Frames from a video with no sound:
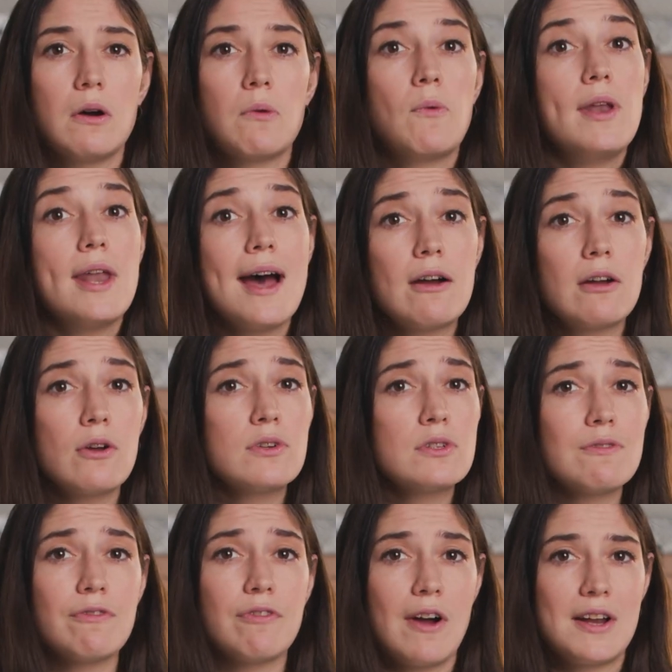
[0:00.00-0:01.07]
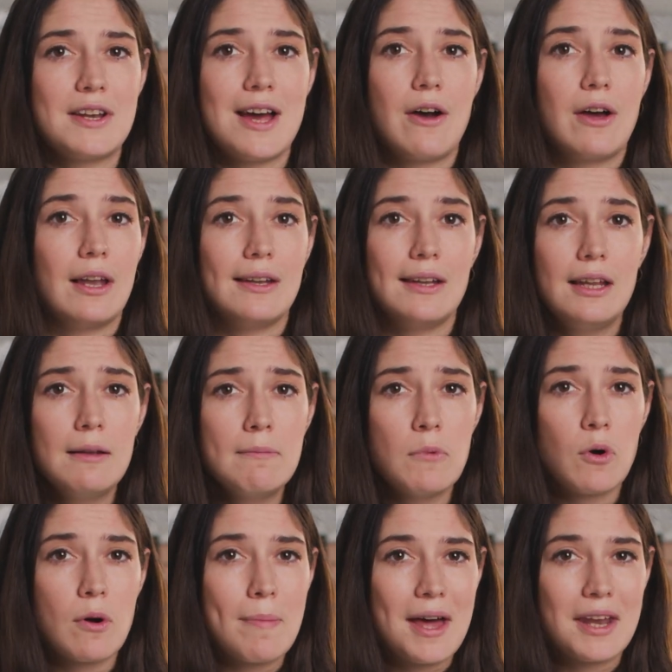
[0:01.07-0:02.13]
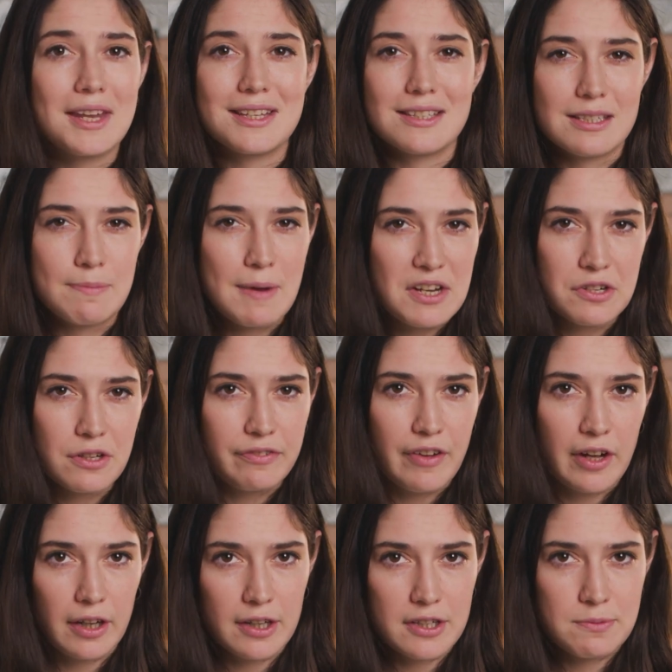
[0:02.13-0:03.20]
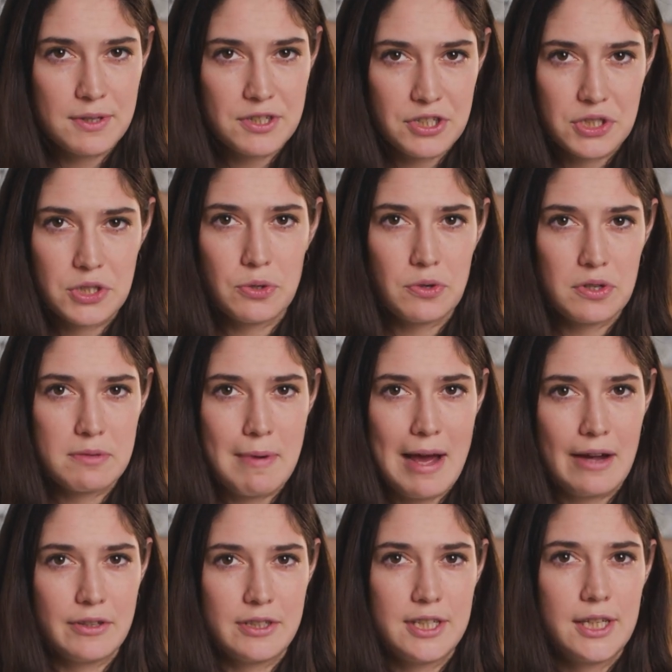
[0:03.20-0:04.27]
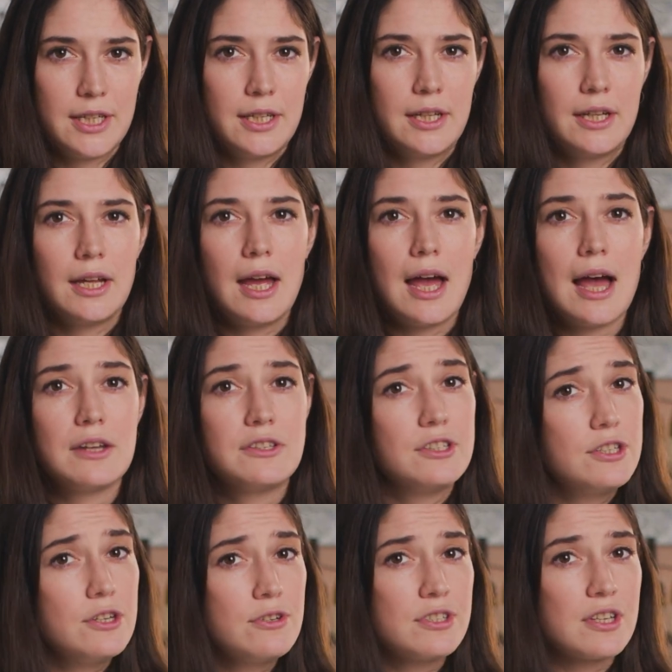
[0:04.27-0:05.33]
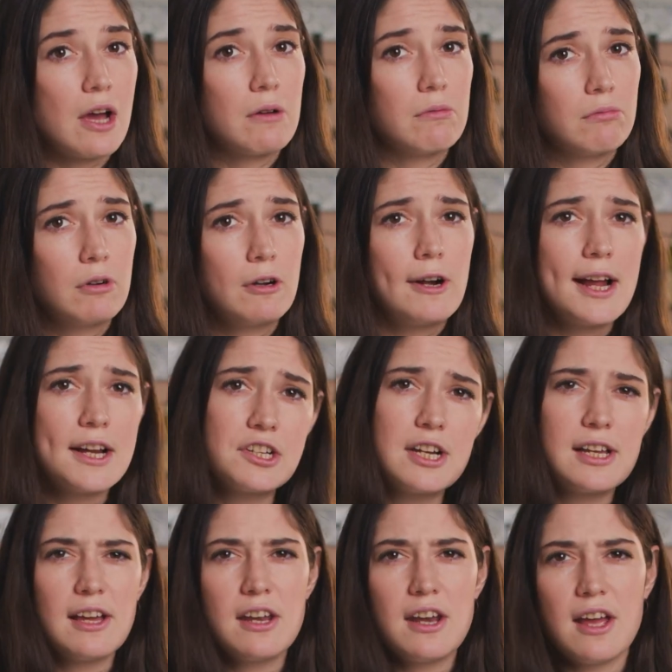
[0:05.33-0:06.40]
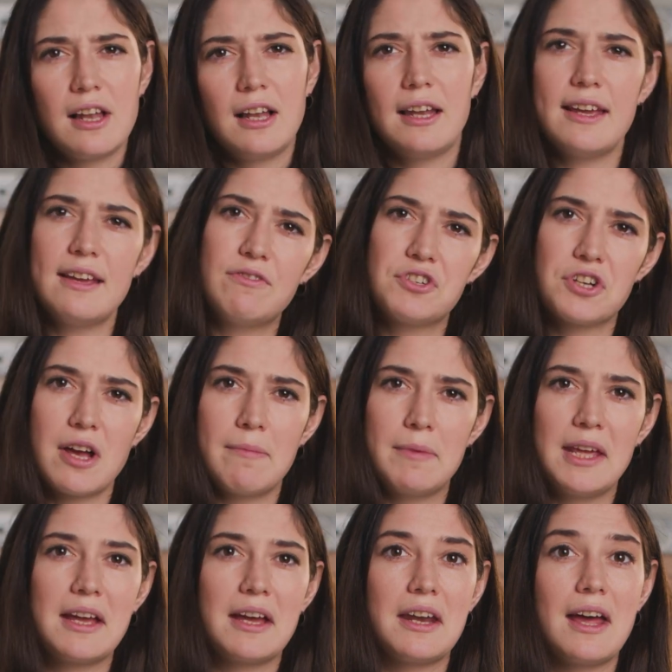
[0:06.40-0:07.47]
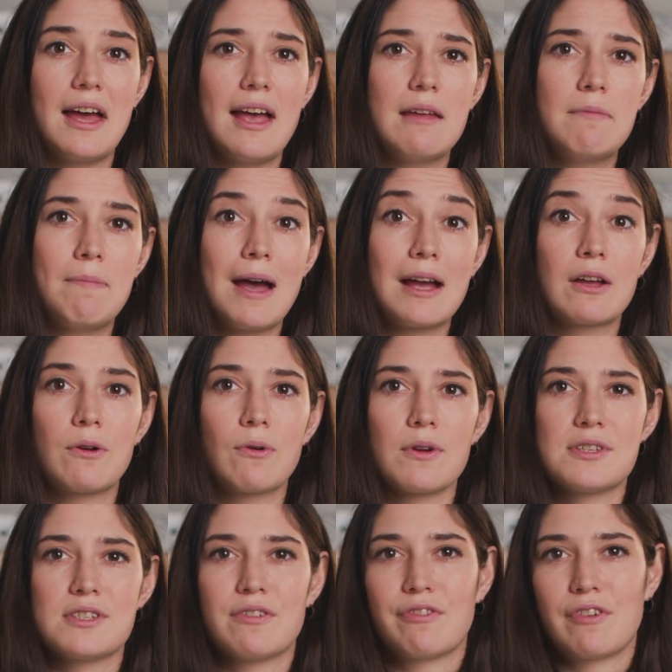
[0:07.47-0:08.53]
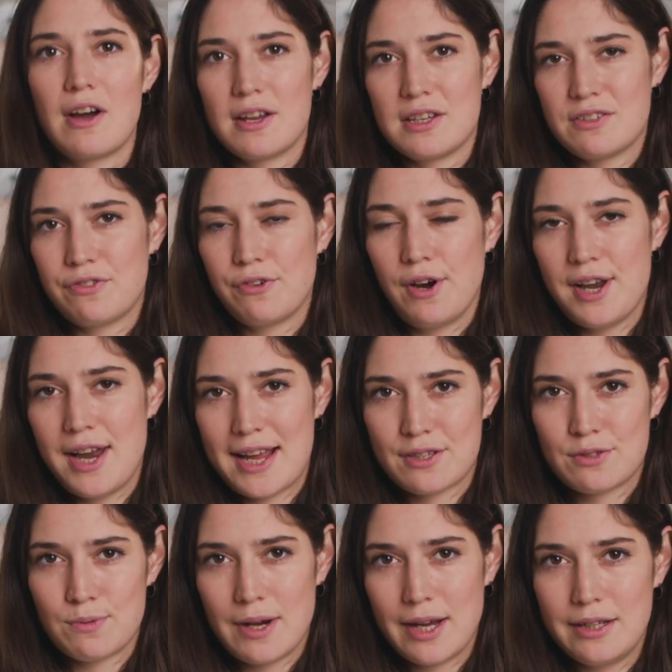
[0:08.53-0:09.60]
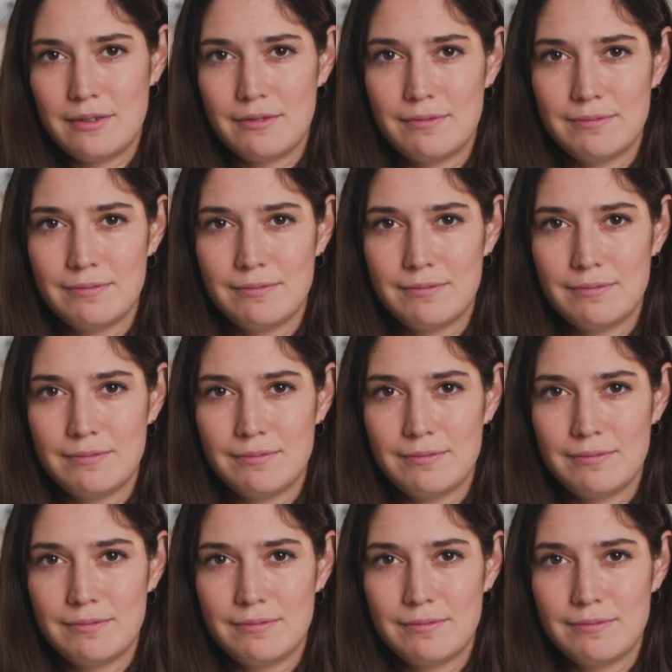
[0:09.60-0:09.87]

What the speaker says: We're now going to find out a little more about this special fungus we just talked about. And to do so, we're actually going to leave Germany and head back across to France for our next wine.